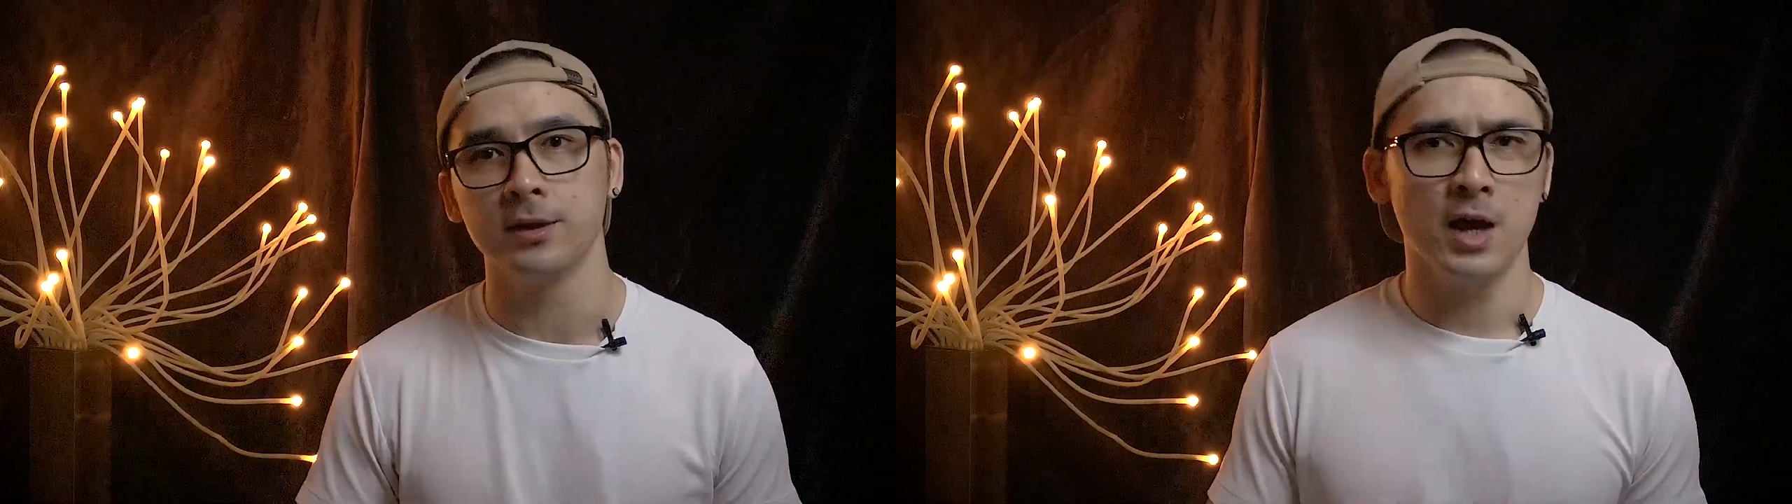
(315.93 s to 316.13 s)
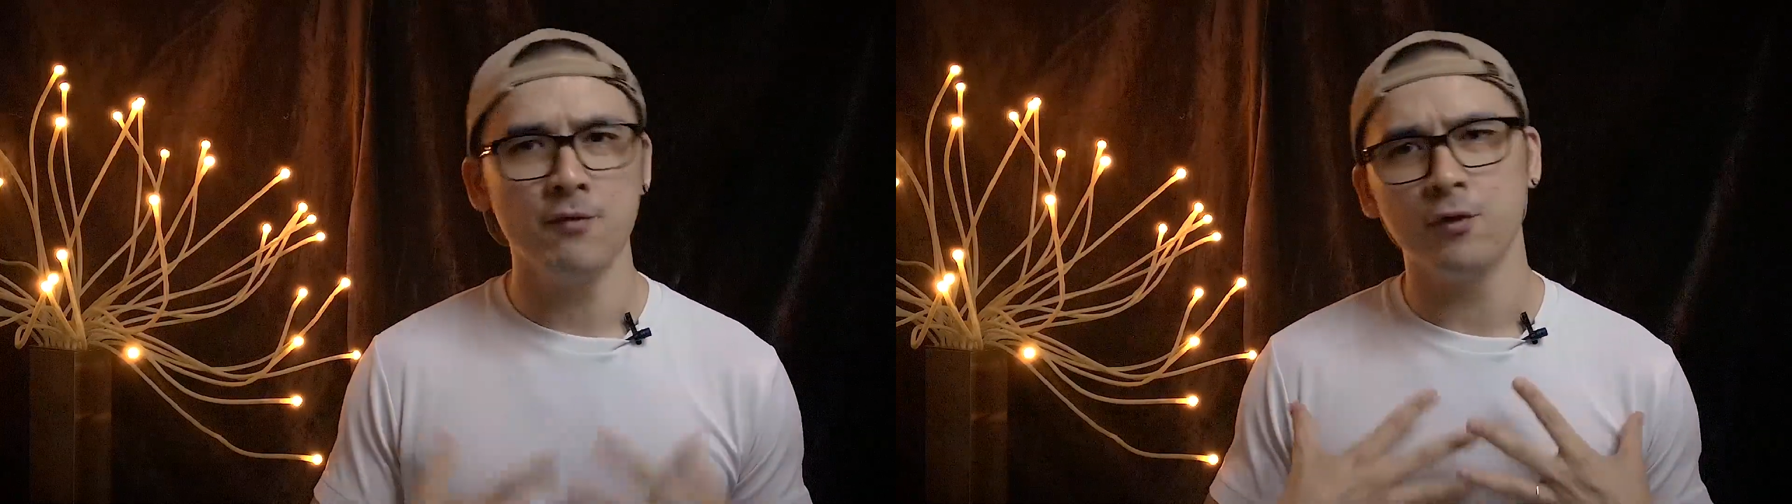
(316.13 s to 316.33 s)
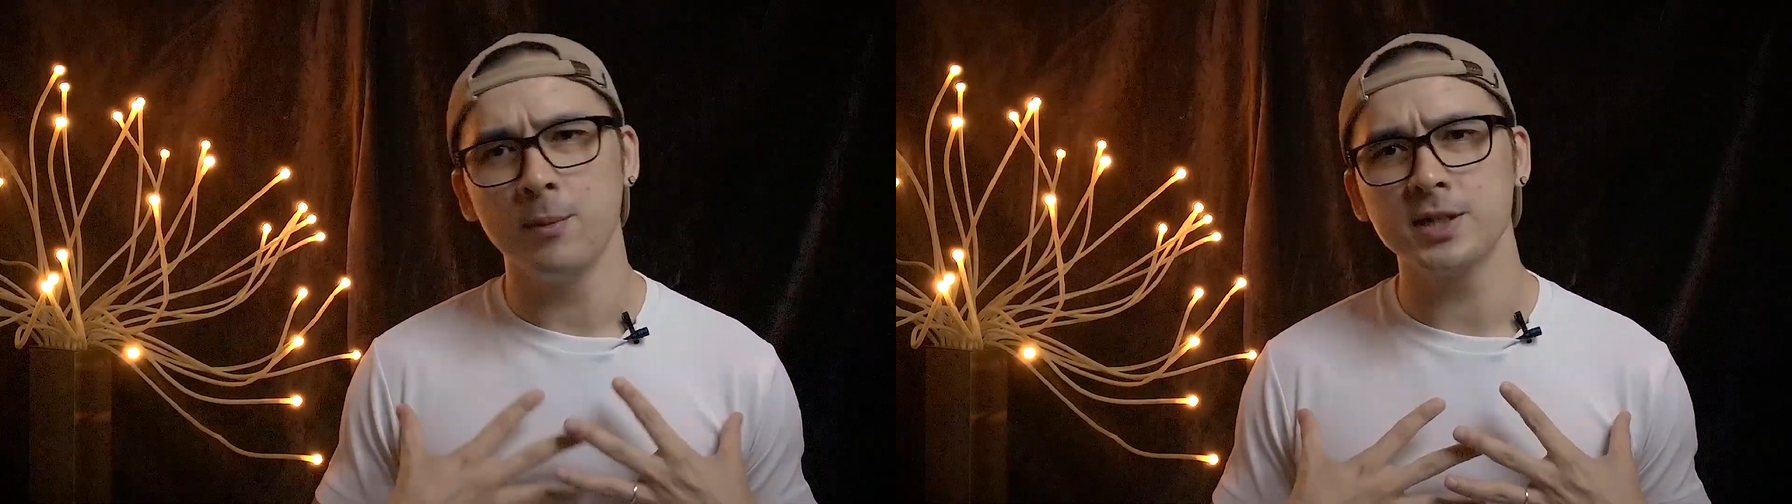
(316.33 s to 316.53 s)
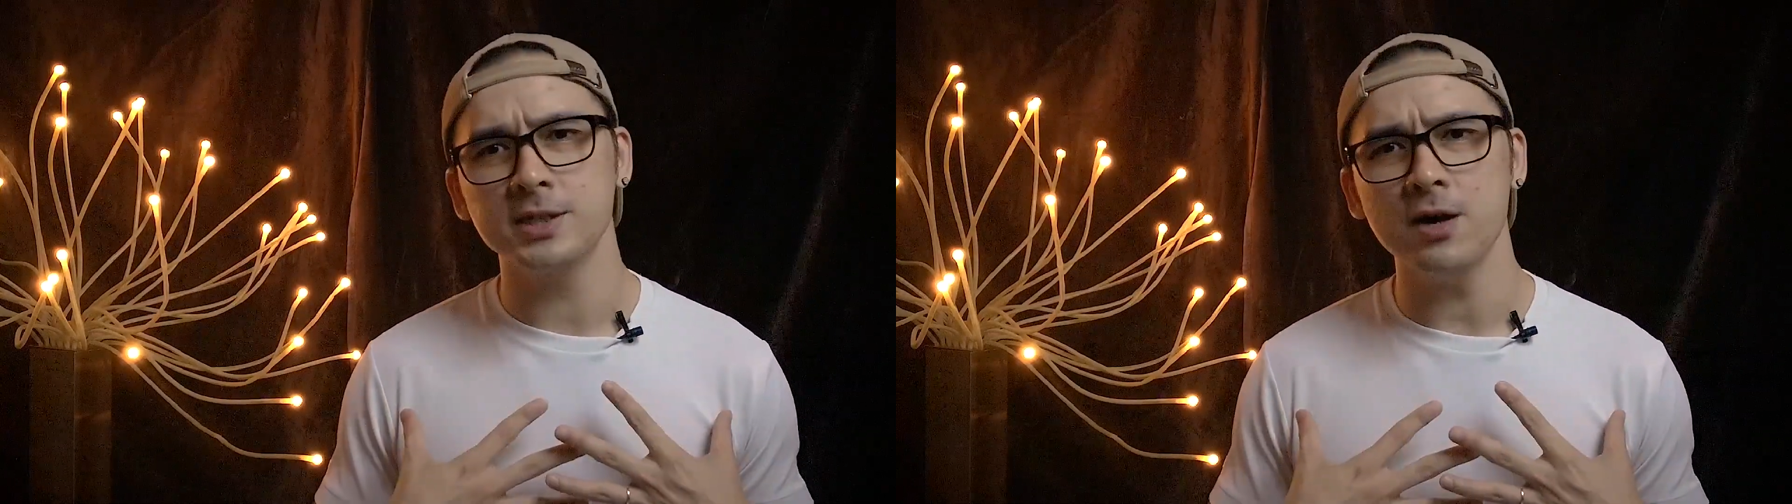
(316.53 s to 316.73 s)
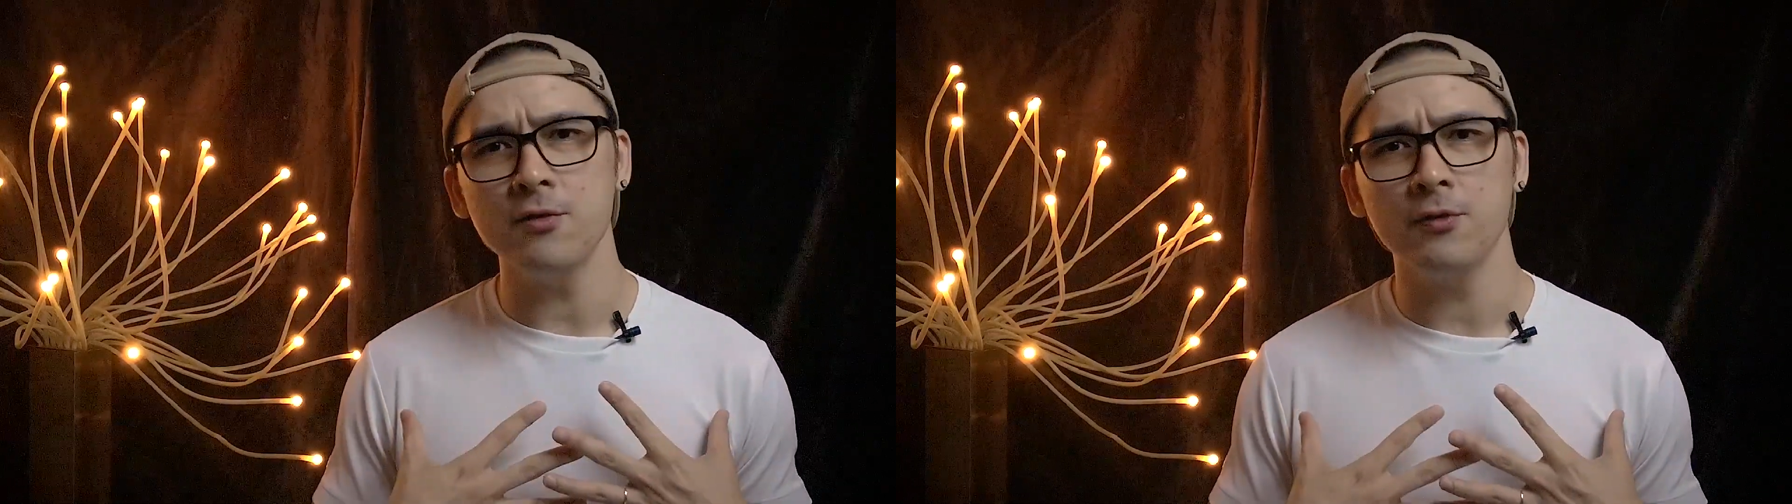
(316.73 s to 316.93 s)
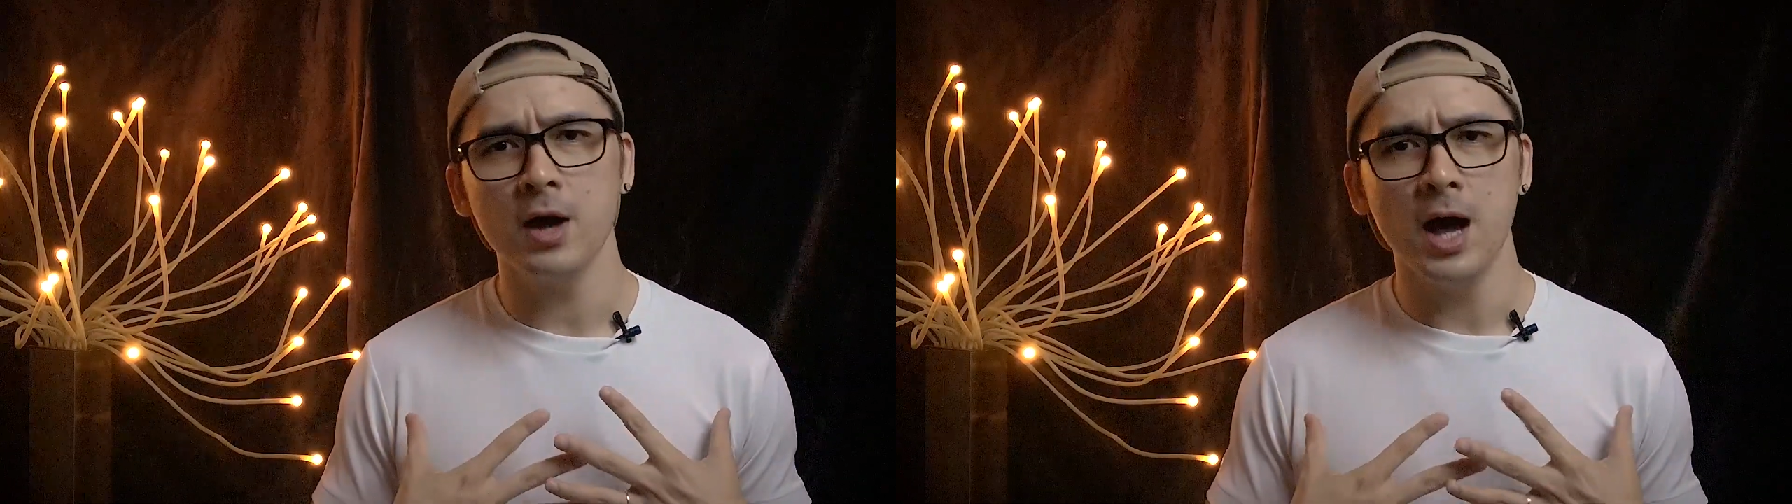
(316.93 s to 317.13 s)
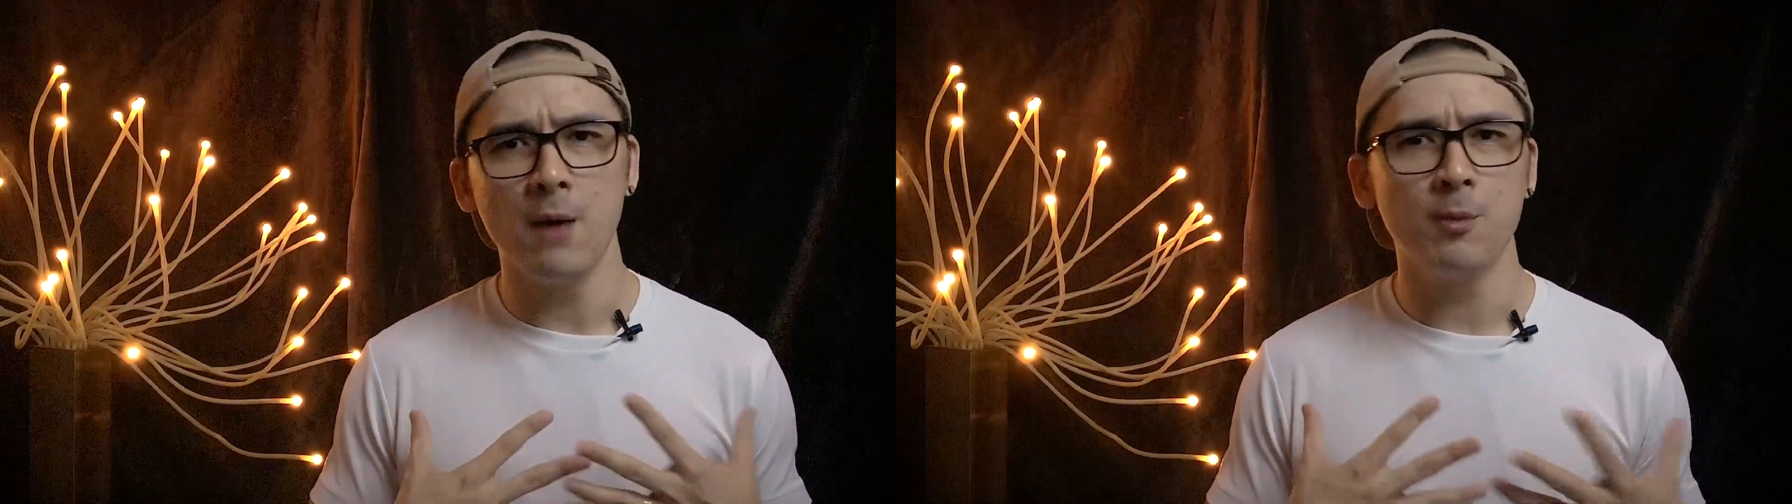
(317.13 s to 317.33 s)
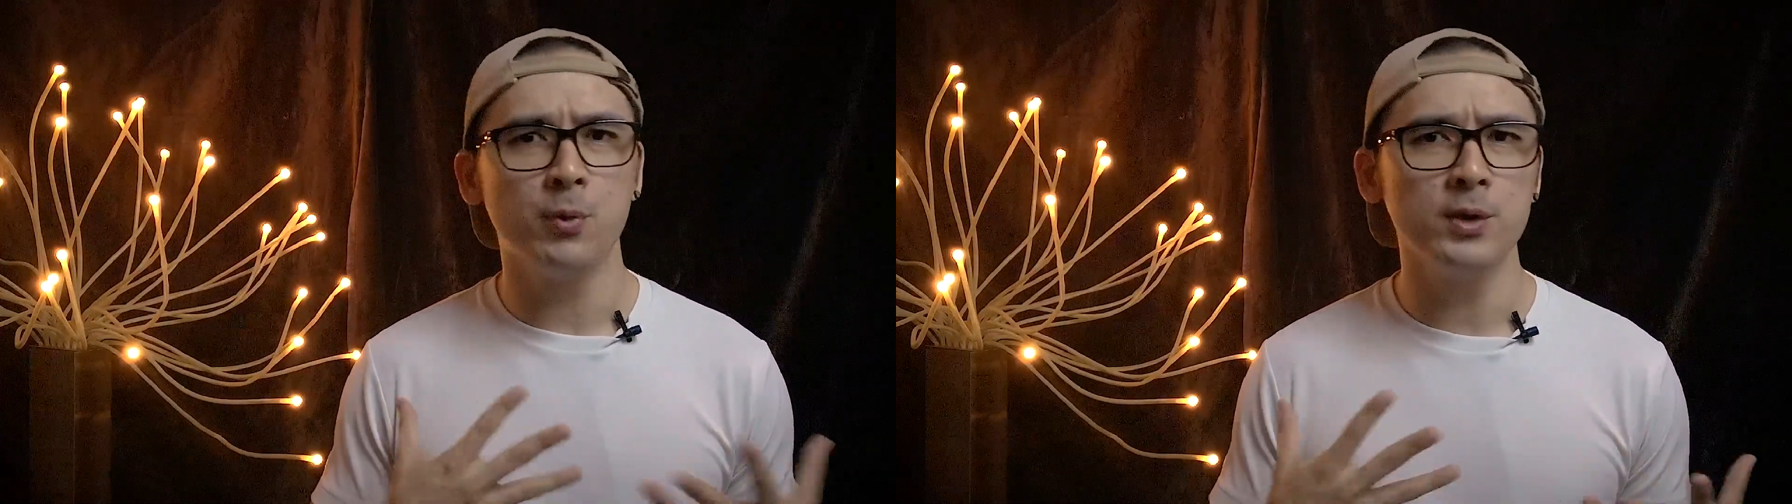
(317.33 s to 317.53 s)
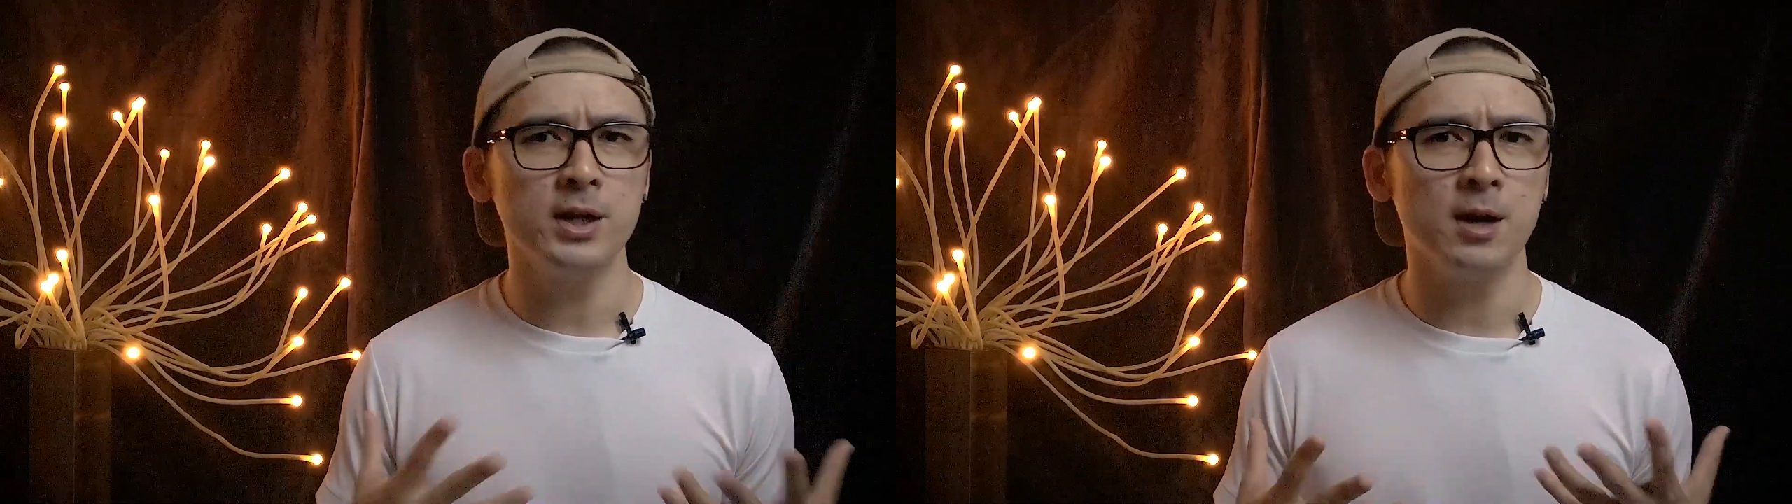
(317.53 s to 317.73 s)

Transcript: And for myself, I will put it